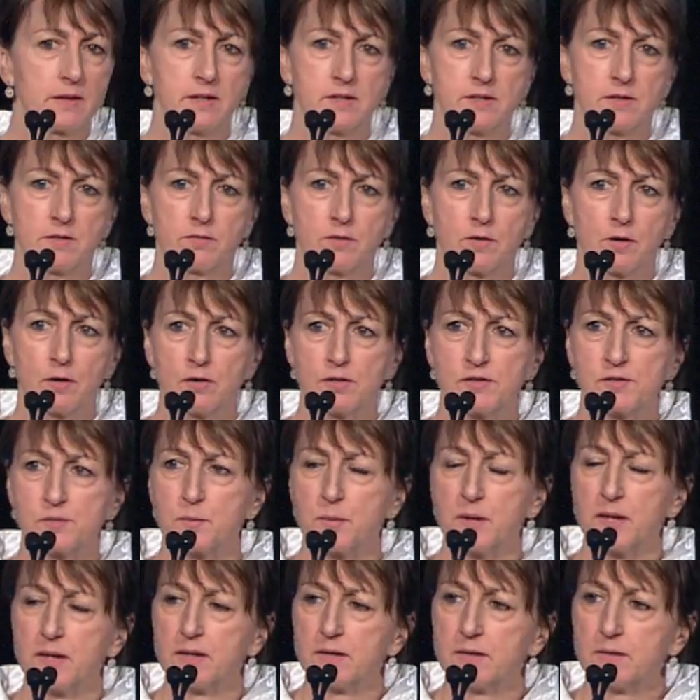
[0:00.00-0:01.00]
diverse,
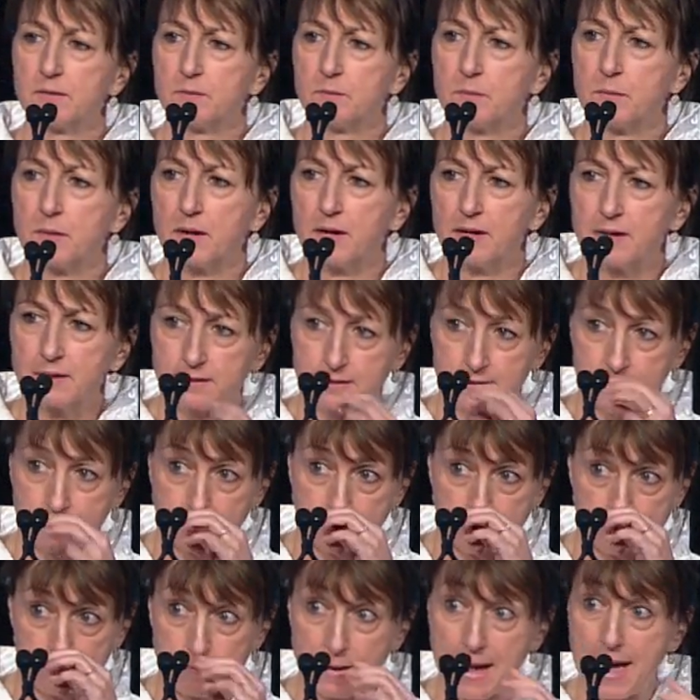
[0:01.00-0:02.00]
but
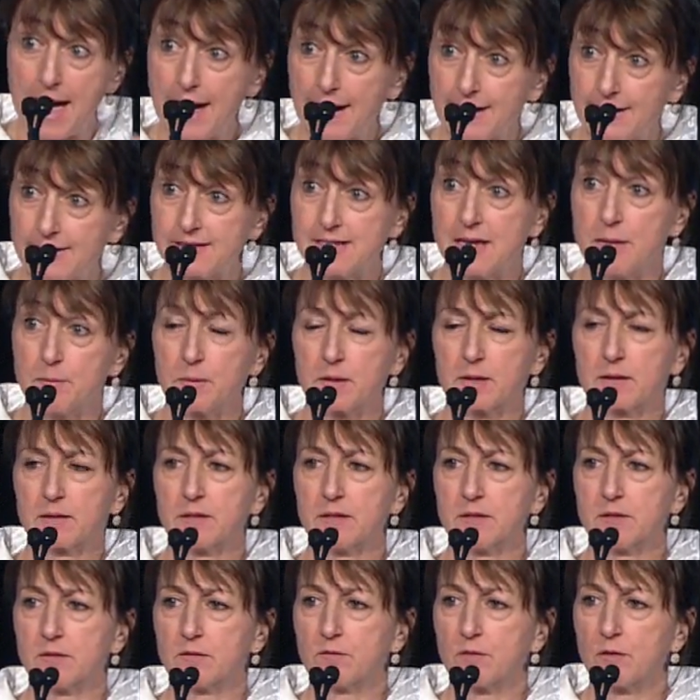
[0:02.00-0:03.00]
academically
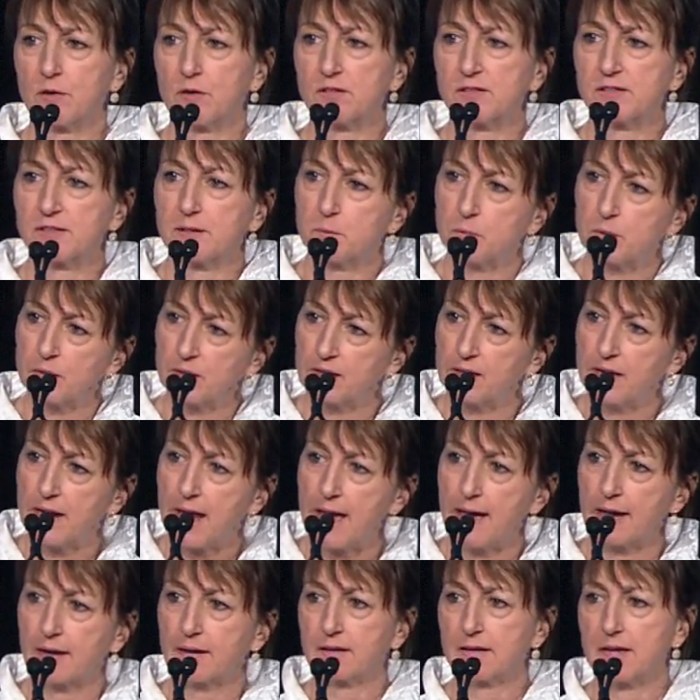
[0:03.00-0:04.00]
diverse, and bringing
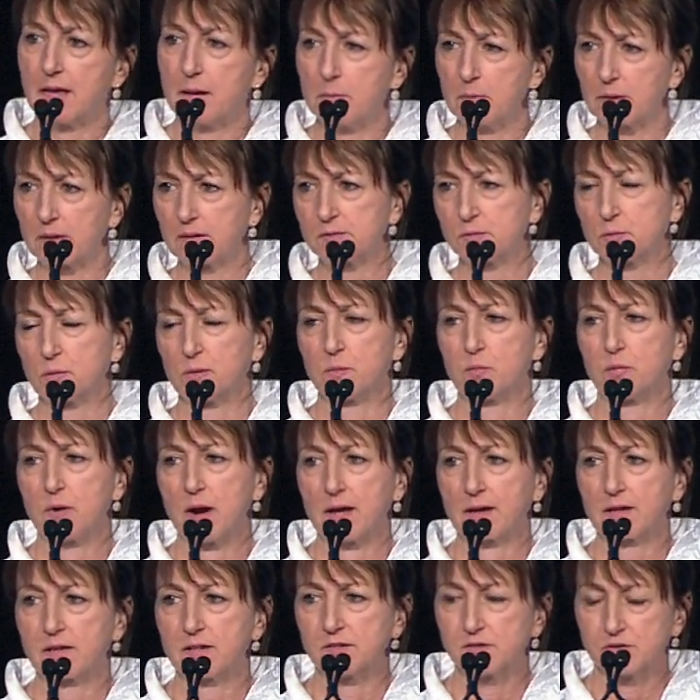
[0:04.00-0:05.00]
academics with
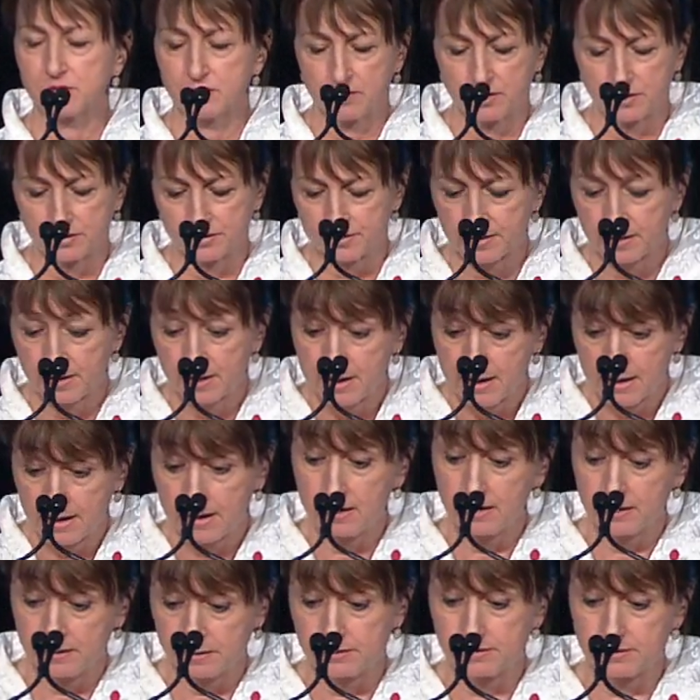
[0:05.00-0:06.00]
practitioners
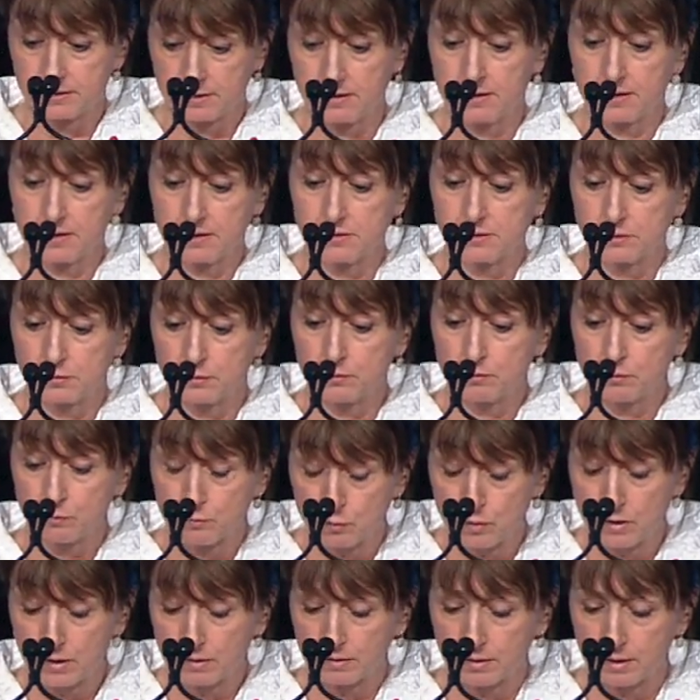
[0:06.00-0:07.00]
is
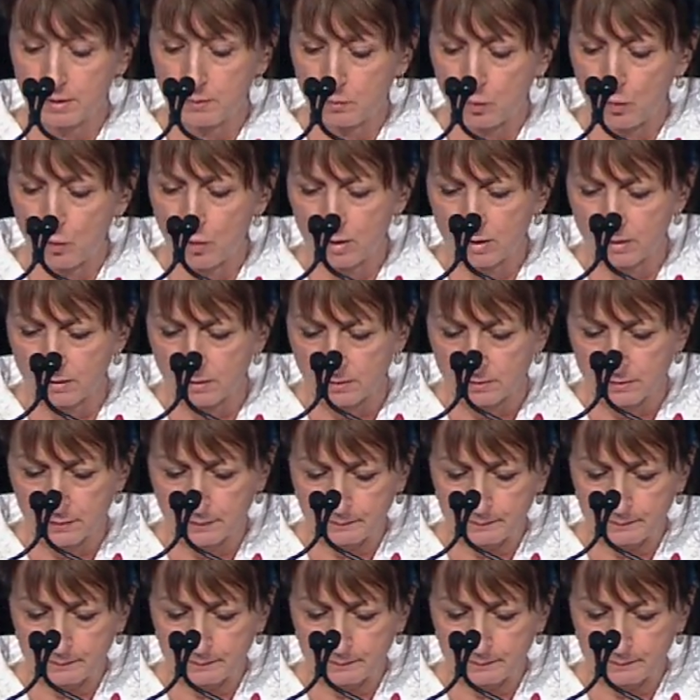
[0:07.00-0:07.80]
really important.